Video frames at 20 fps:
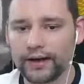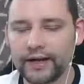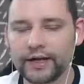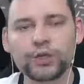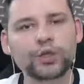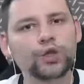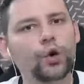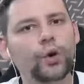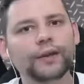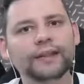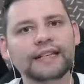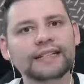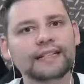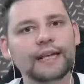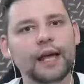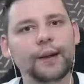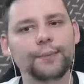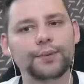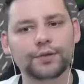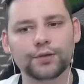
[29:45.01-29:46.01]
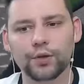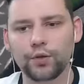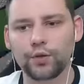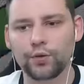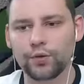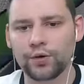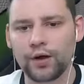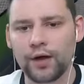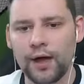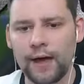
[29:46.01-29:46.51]
enjoyed this
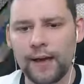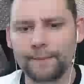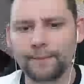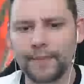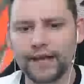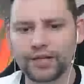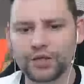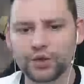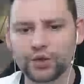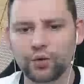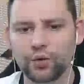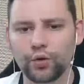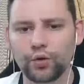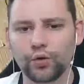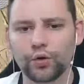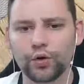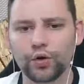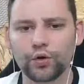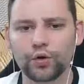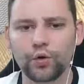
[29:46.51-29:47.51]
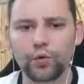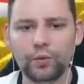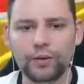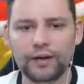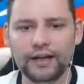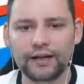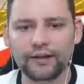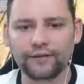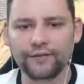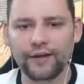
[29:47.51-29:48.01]
episode, make sure you
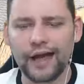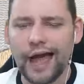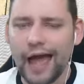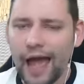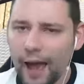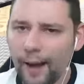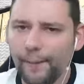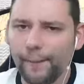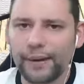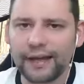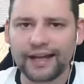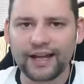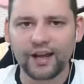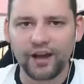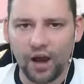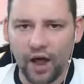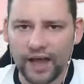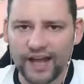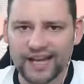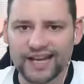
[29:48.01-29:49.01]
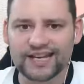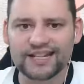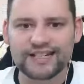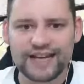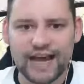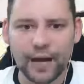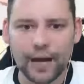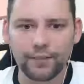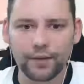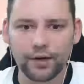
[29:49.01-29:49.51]
leave a big like
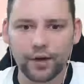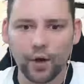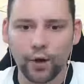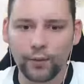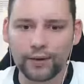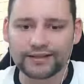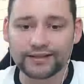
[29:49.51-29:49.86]
down below,